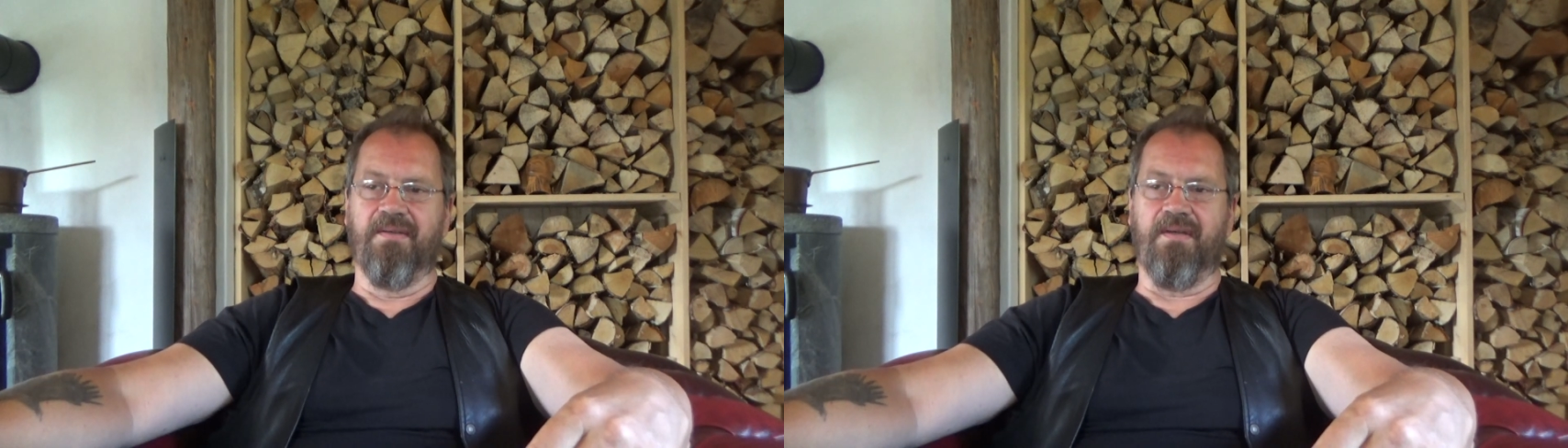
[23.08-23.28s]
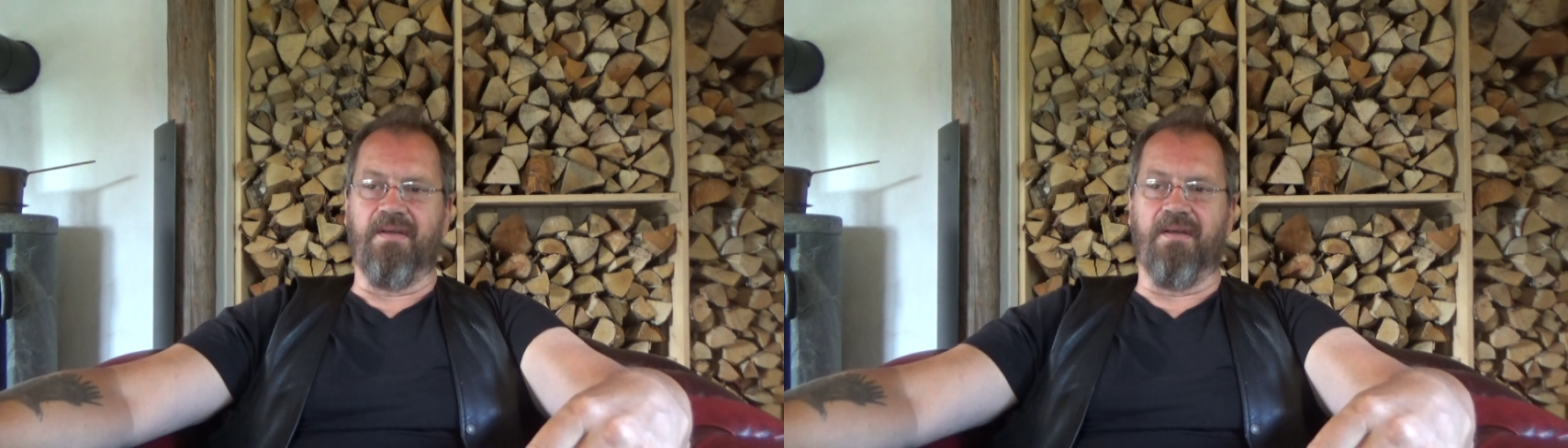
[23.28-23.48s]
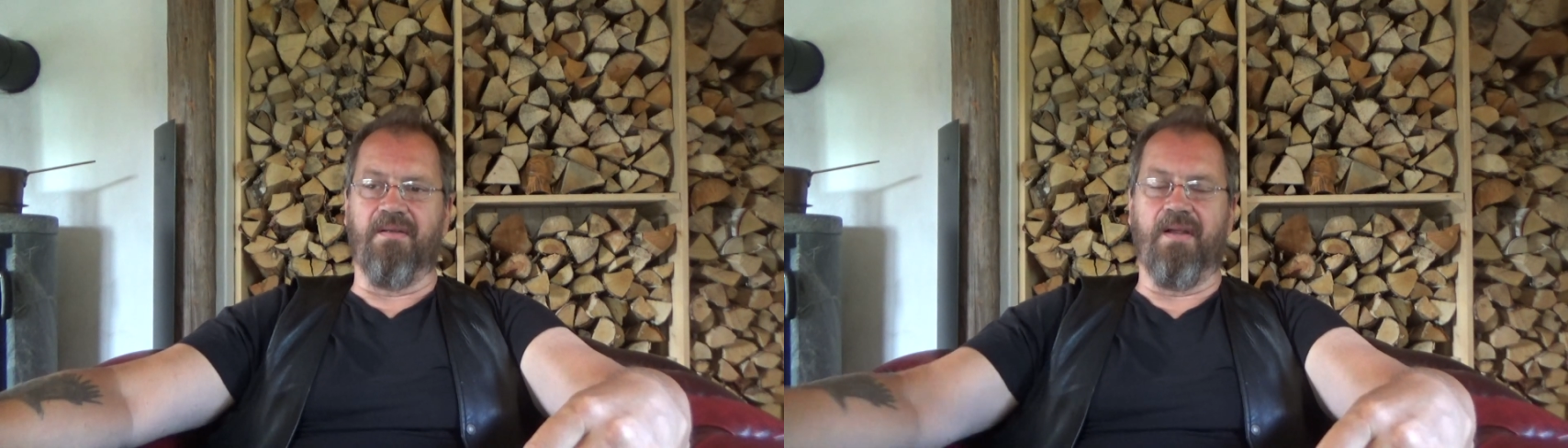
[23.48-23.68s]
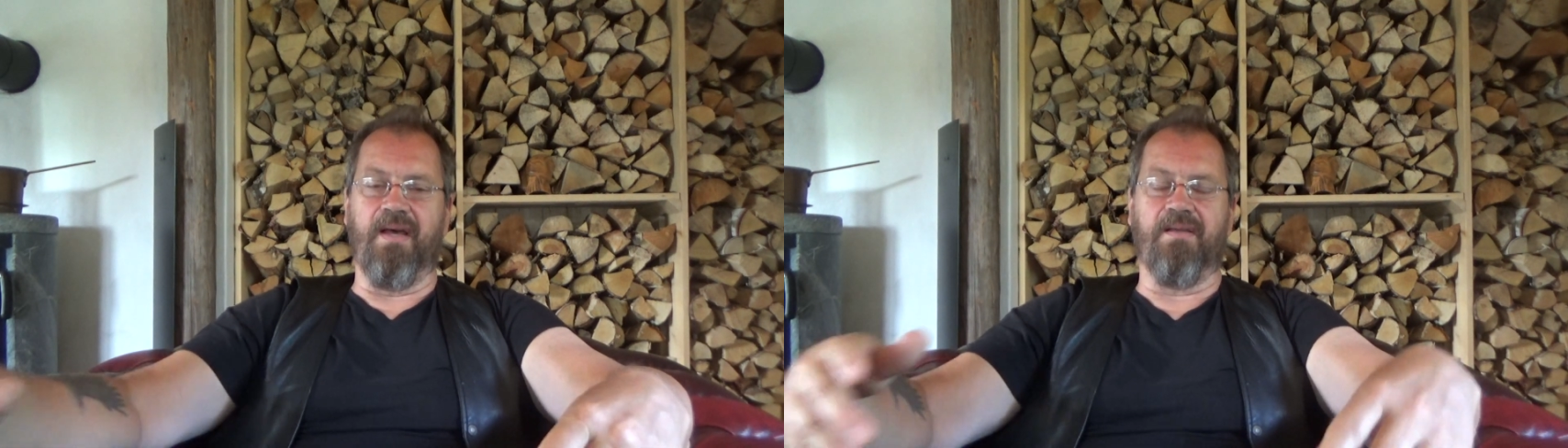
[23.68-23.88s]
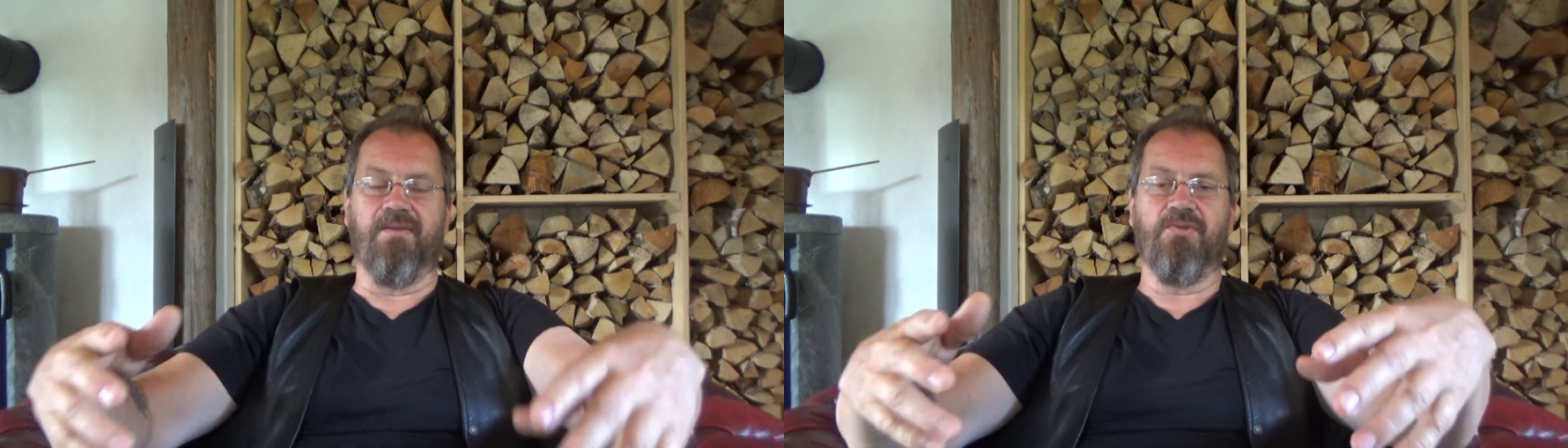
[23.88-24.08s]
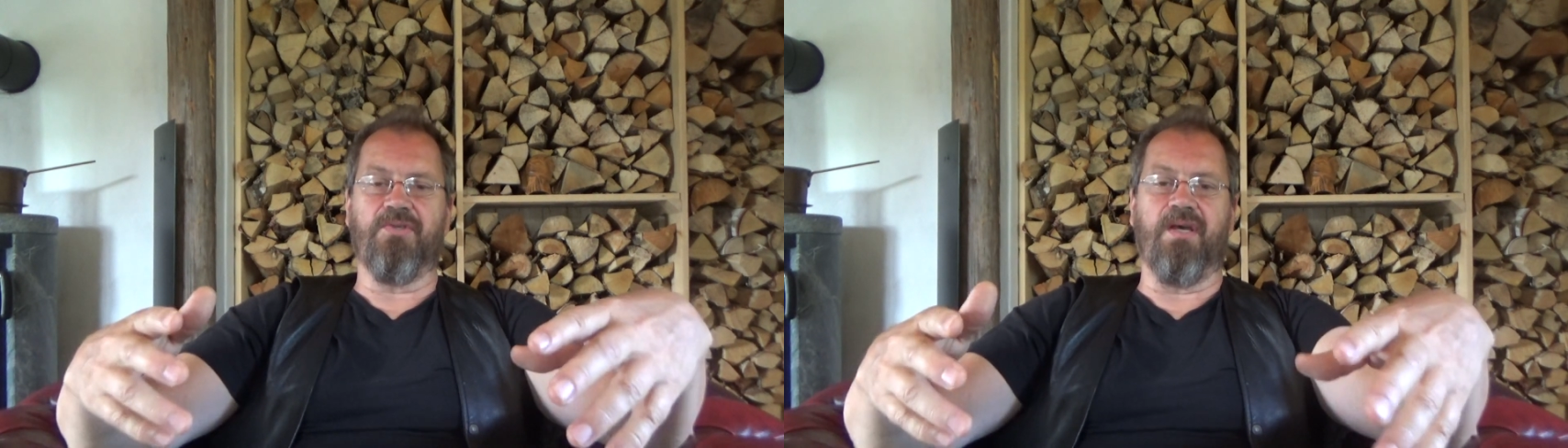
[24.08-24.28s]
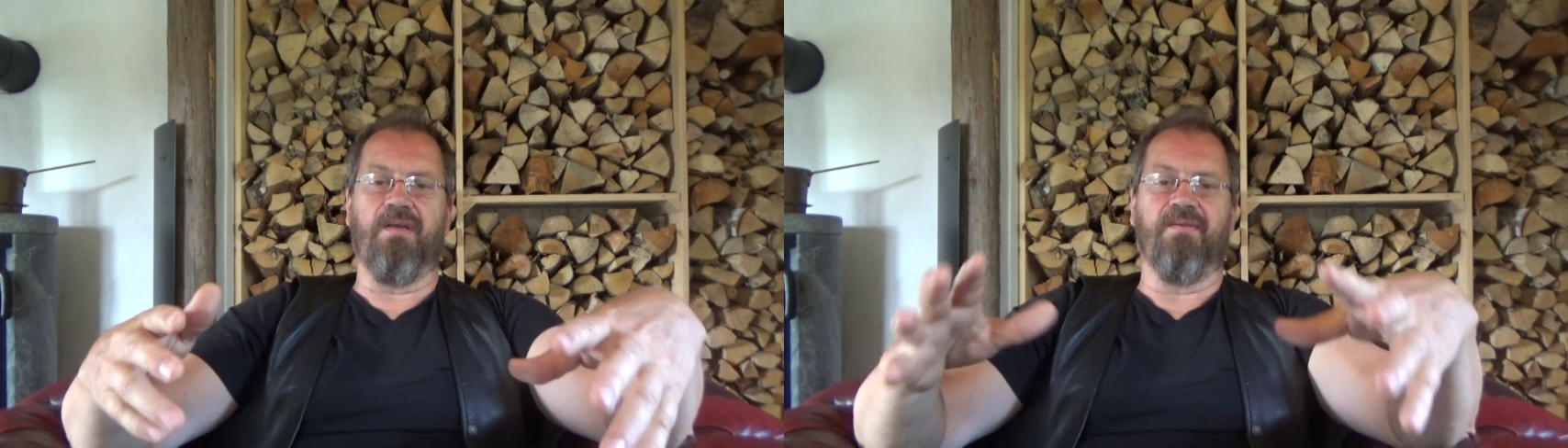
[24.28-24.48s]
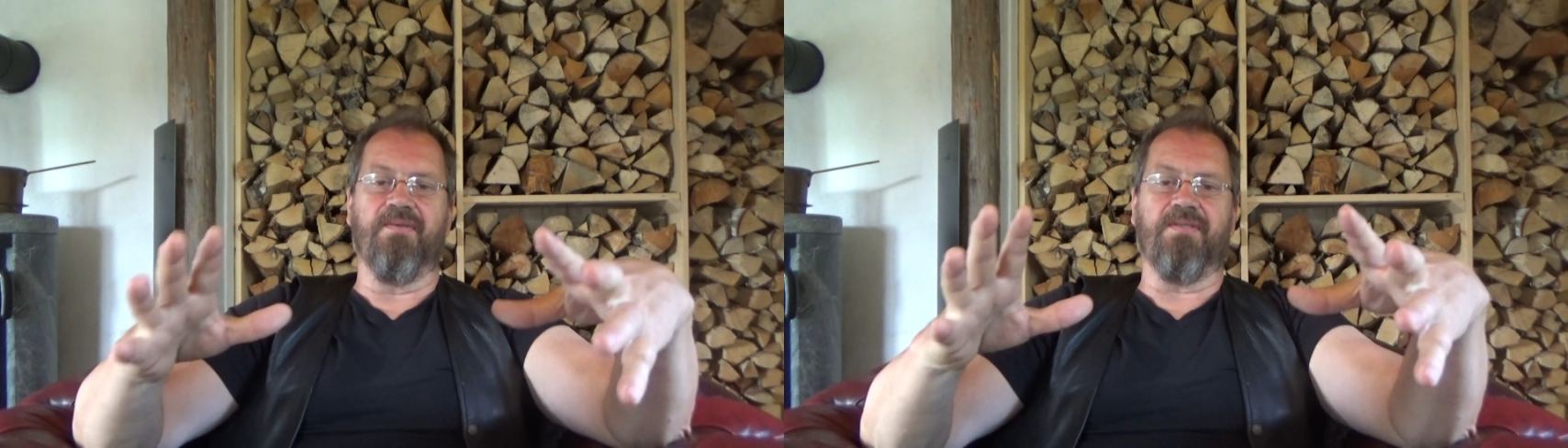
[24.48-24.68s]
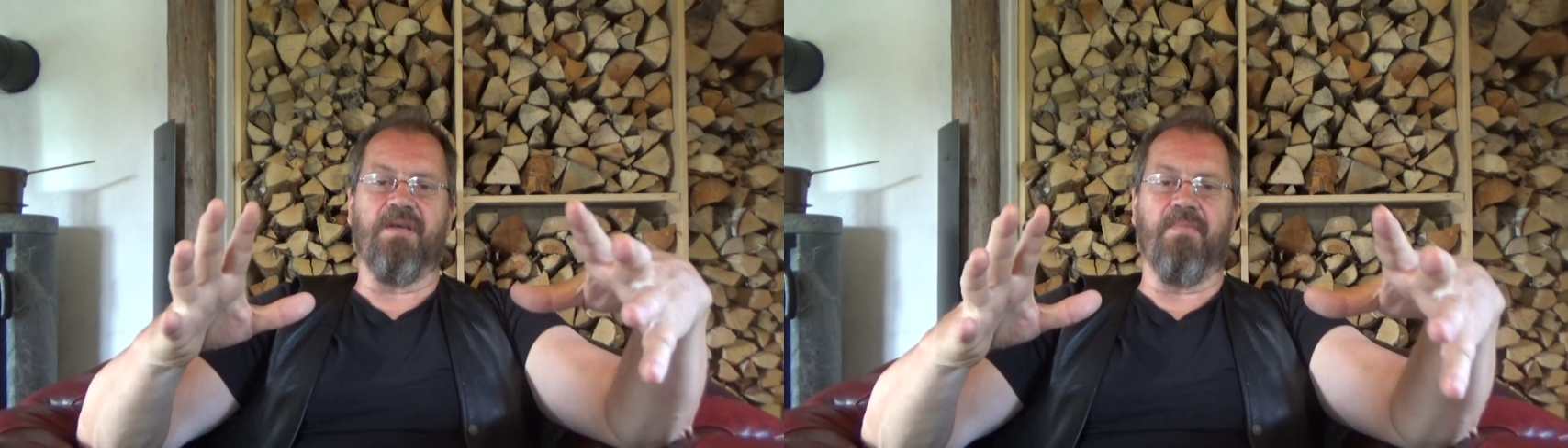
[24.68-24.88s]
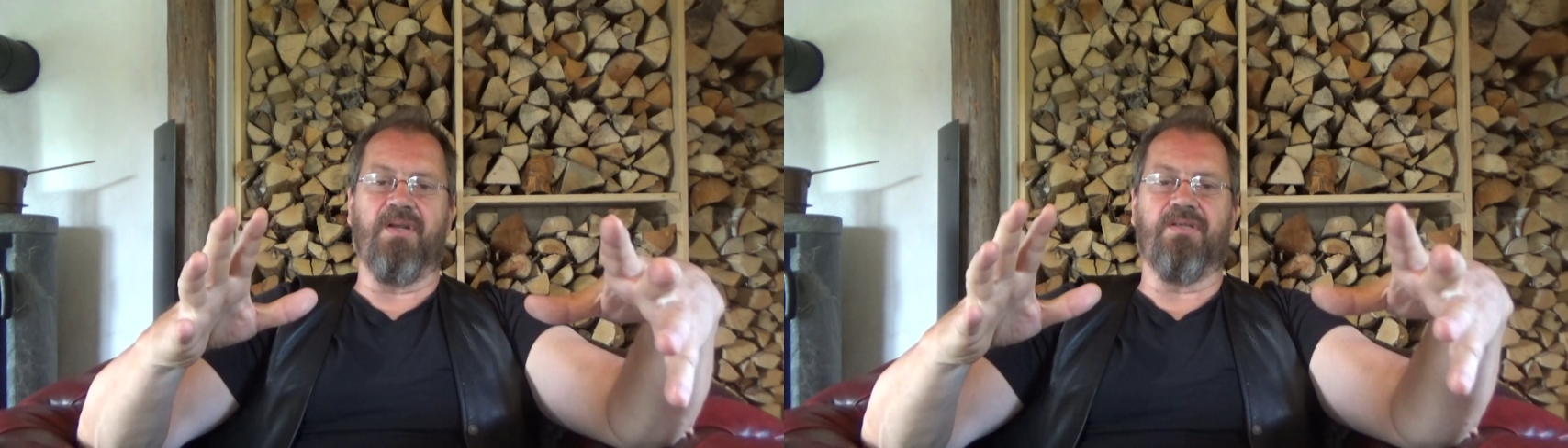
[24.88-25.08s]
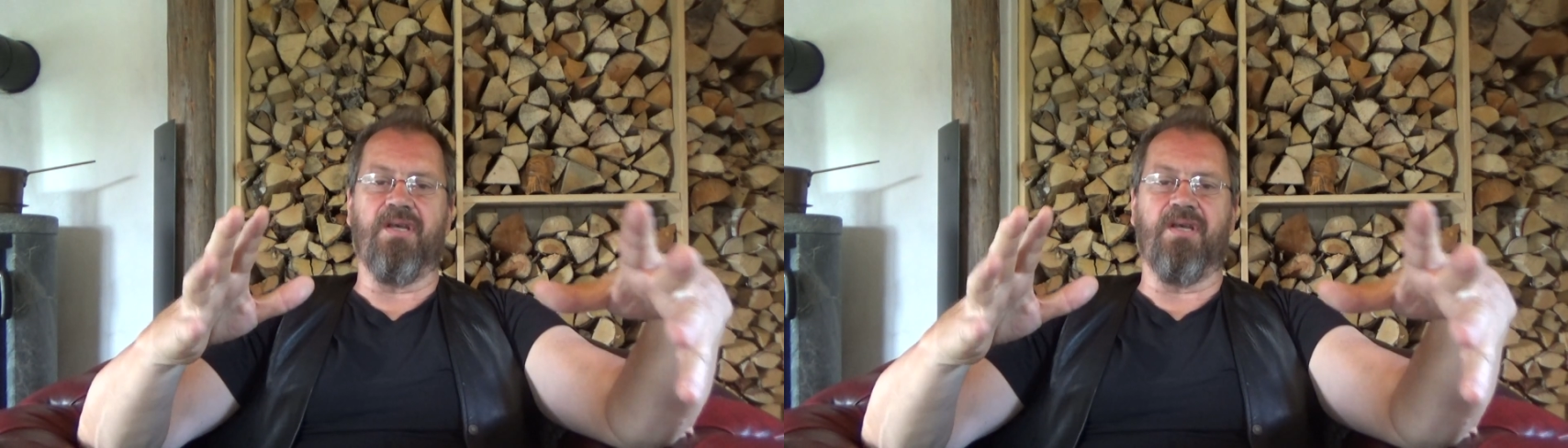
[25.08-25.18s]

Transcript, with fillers: Uh, like you say, somebody